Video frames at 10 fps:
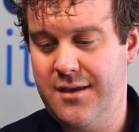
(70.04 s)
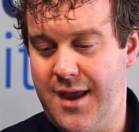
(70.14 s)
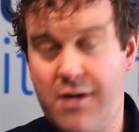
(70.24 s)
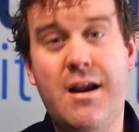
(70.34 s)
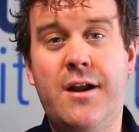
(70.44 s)

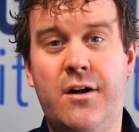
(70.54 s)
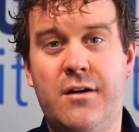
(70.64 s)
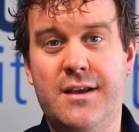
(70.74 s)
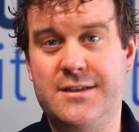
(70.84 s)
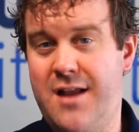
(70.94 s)

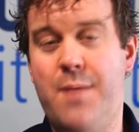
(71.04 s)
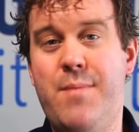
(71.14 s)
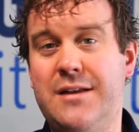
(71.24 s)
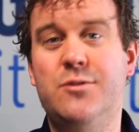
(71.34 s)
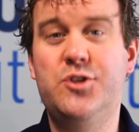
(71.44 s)
aerator is not
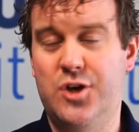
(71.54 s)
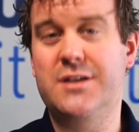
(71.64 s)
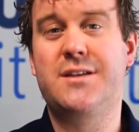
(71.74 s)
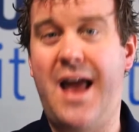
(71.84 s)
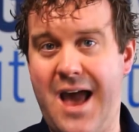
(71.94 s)
meant to
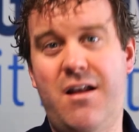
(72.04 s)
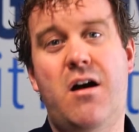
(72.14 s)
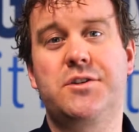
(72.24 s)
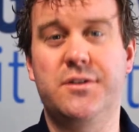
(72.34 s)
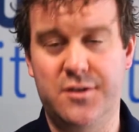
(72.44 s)
just add
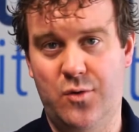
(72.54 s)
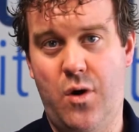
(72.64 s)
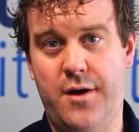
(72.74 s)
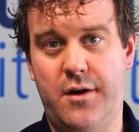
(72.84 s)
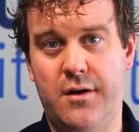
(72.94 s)
oxygen to the
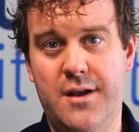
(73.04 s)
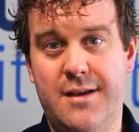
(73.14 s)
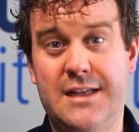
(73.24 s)
water.